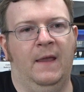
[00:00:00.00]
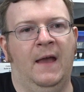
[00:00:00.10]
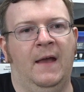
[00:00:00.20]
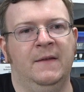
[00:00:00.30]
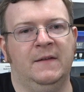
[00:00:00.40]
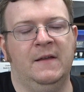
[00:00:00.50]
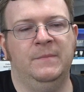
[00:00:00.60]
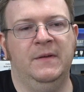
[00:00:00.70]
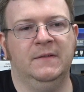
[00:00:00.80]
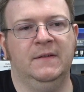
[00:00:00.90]
as a
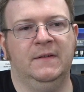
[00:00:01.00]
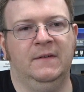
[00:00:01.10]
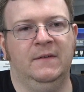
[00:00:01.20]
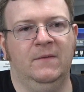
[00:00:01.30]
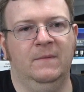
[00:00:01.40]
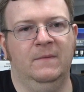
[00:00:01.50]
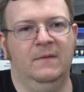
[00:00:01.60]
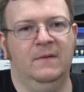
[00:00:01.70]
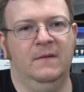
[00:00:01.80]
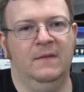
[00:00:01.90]
business
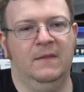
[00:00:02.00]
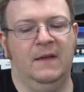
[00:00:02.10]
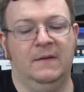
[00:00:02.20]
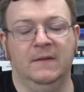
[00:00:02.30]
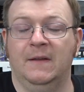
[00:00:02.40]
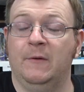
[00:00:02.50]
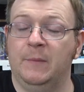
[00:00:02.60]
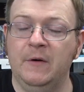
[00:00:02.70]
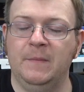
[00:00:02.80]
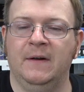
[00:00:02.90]
that does a lot with
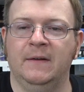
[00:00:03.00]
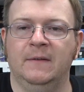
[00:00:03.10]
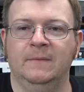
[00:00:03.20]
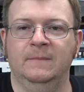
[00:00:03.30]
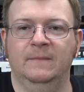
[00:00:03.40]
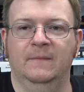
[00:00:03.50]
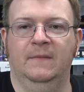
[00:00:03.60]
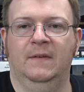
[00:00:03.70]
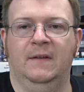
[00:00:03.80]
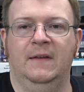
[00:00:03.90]
Pokemon,
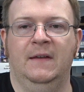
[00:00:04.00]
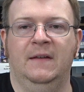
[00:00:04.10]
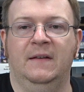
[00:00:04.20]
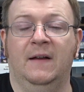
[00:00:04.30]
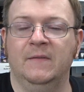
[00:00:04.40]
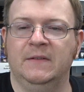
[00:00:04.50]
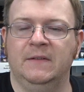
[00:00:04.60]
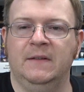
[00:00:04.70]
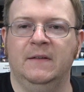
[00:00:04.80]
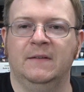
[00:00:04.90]
it
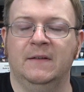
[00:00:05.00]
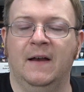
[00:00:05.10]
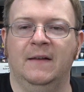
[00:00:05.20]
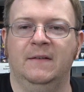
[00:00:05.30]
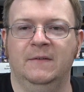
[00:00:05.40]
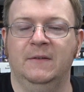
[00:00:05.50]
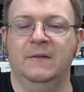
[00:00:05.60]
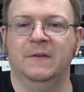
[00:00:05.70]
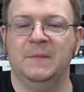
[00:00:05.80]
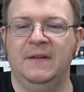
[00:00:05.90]
obviously is not
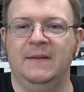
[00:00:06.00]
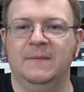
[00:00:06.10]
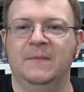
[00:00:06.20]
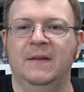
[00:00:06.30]
good for me,